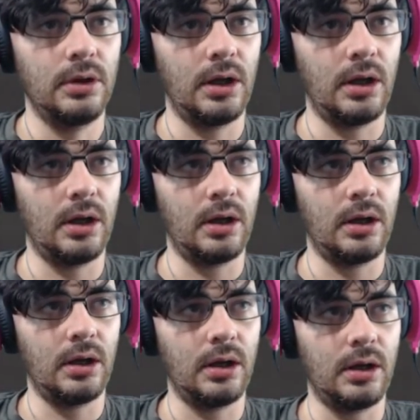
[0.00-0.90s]

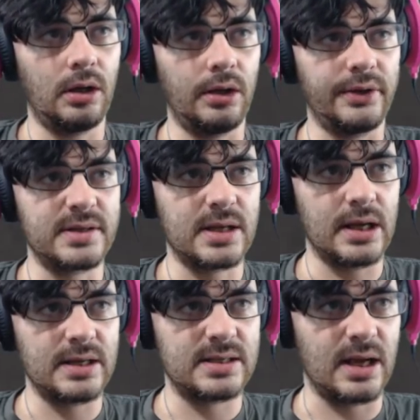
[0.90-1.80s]
This
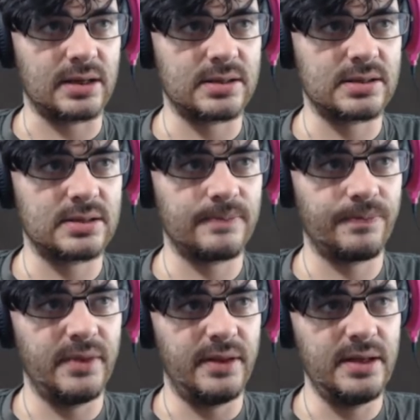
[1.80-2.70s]
kind of sucks.
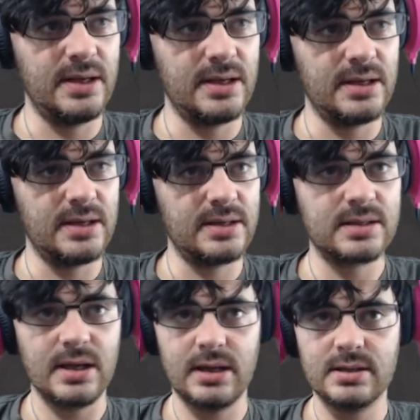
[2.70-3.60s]

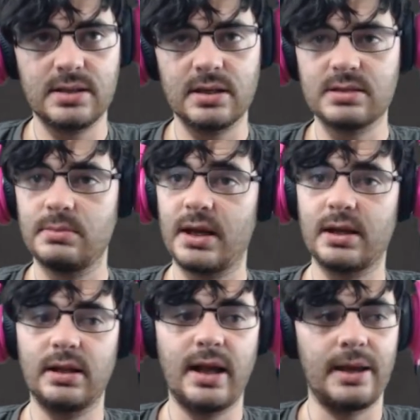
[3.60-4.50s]
This kind of sucks, I'm
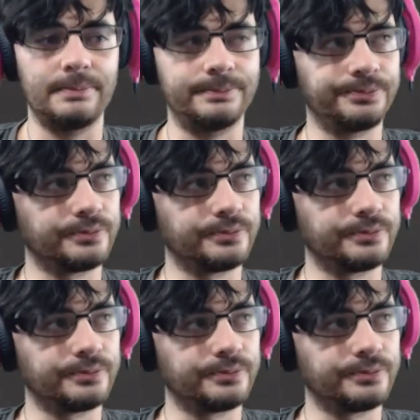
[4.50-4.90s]
not gonna lie.